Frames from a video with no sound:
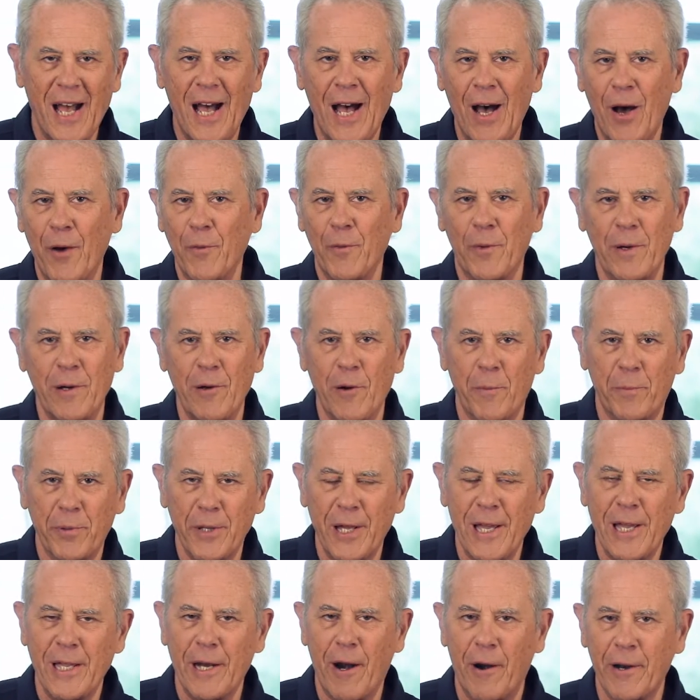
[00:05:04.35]
out, we were
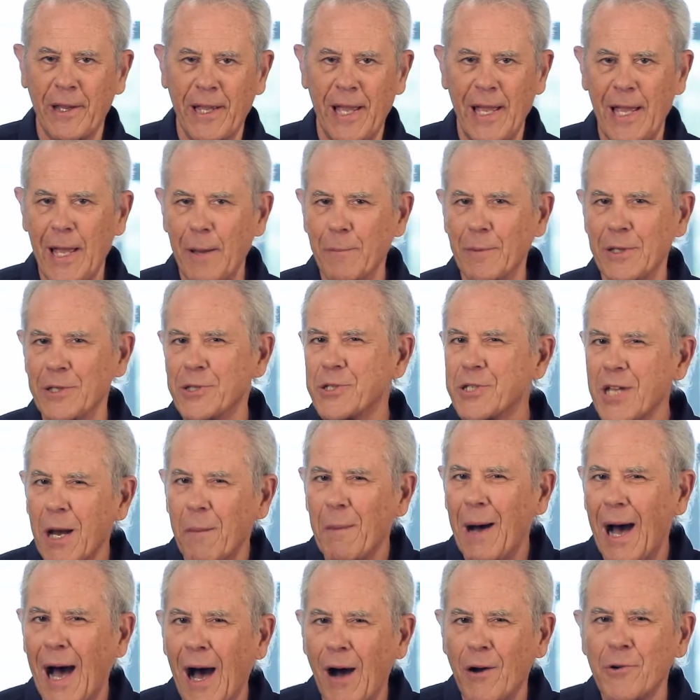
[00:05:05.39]
playing our game, and
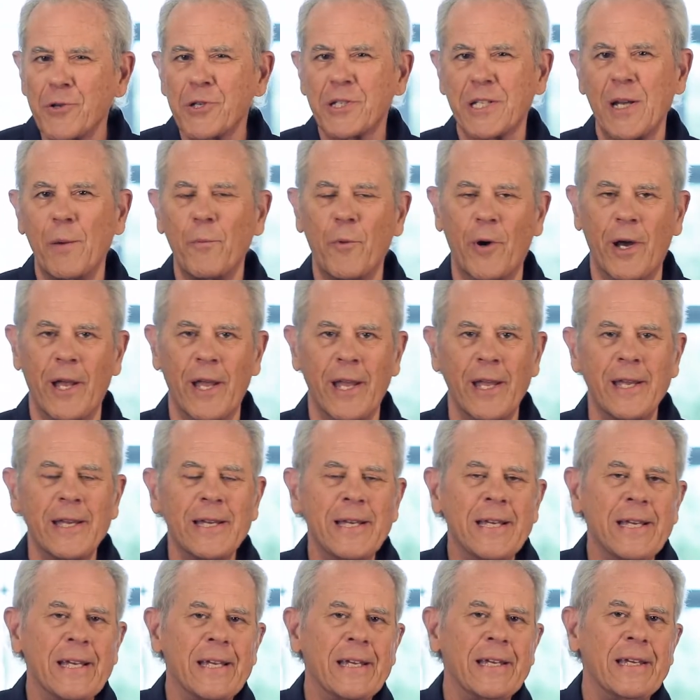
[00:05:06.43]
somehow, some way,
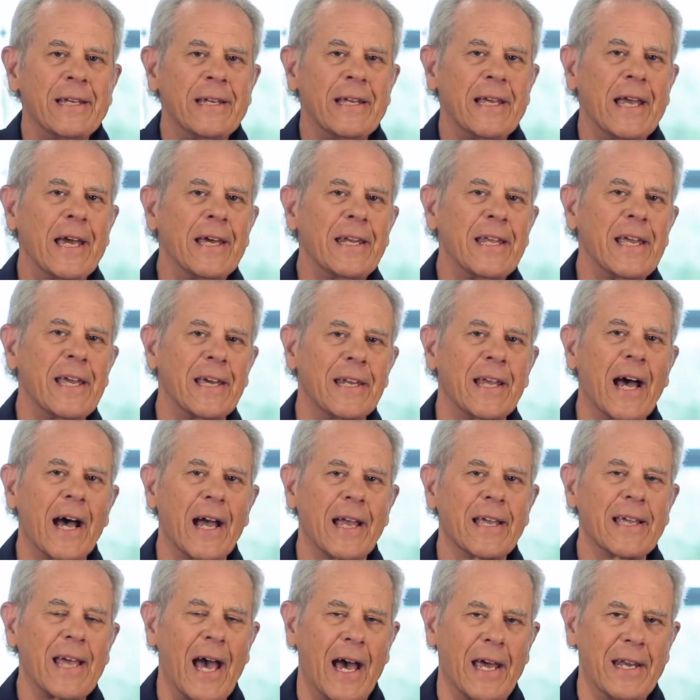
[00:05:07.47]
Eddie and
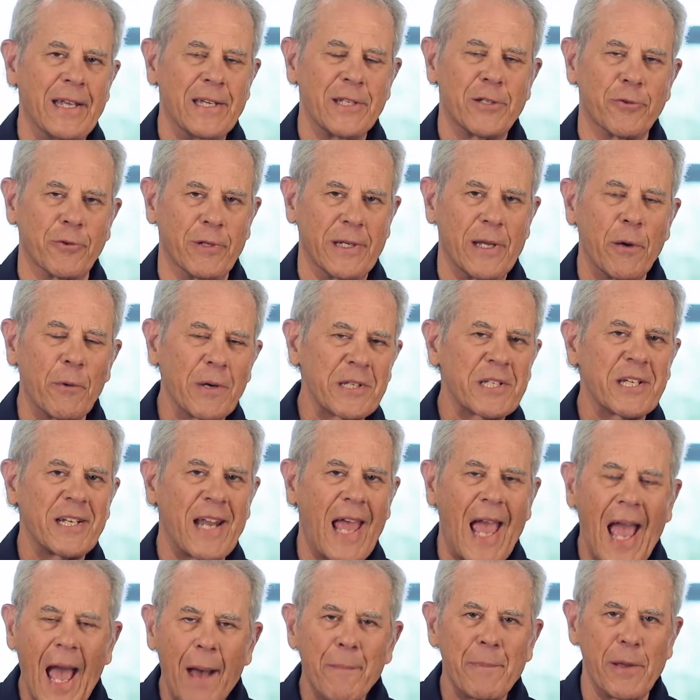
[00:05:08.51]
I got into it. He
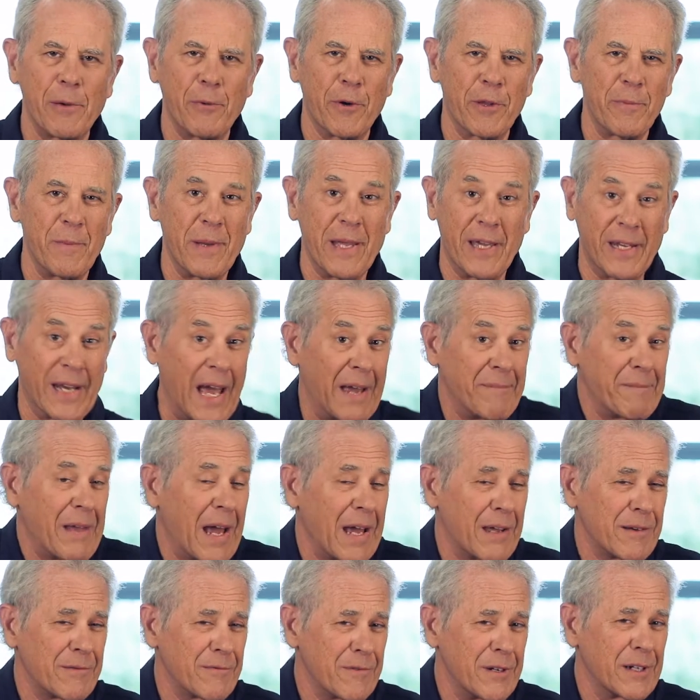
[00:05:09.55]
wasn't happy with me, and I'm
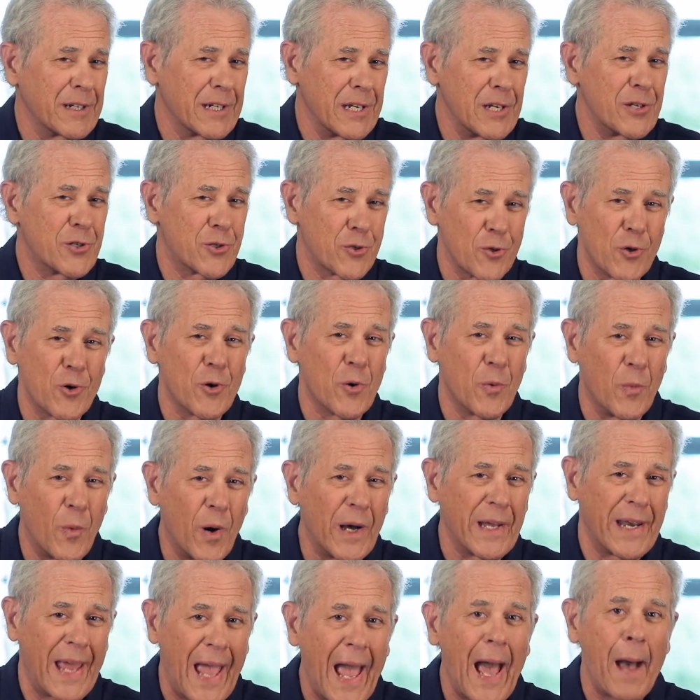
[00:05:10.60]
not really sure
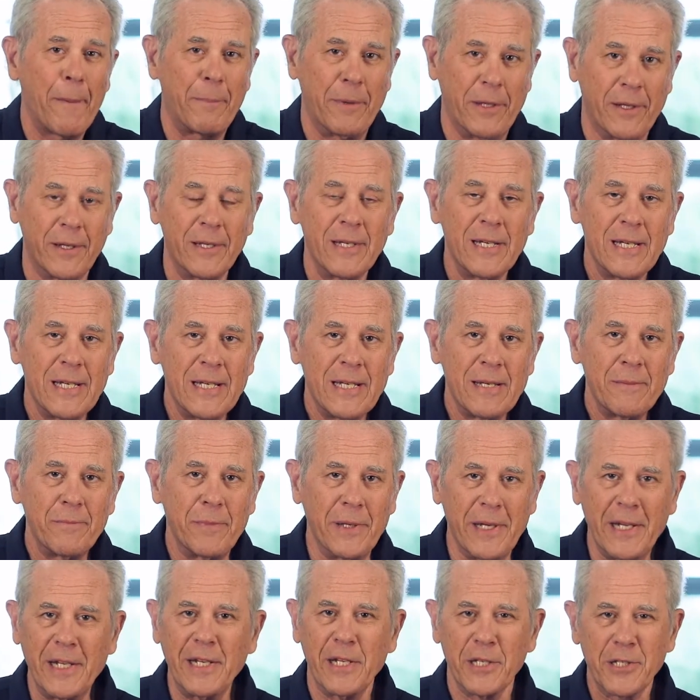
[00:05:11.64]
what happened,
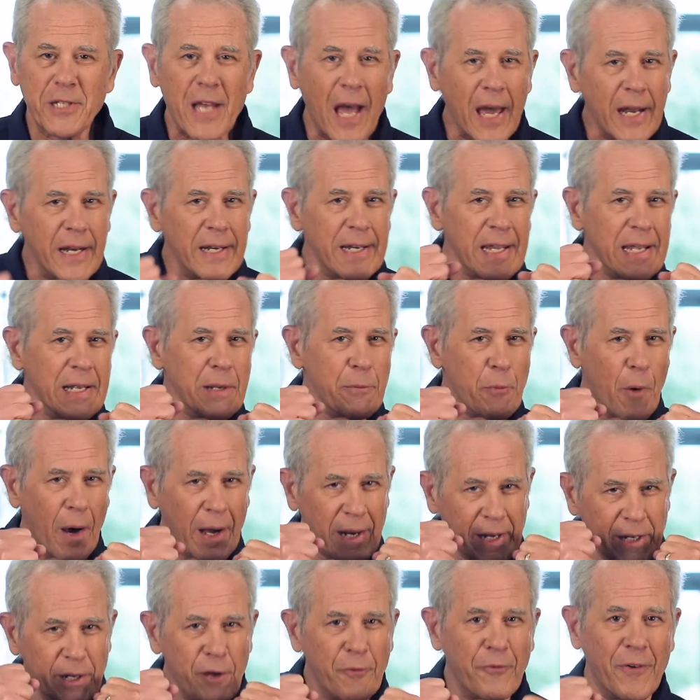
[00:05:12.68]
but he decided he
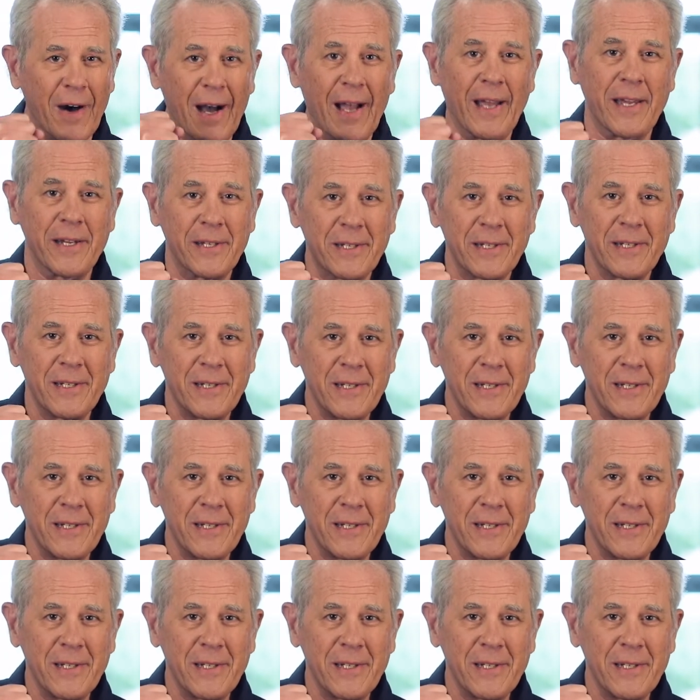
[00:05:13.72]
wanted to fight.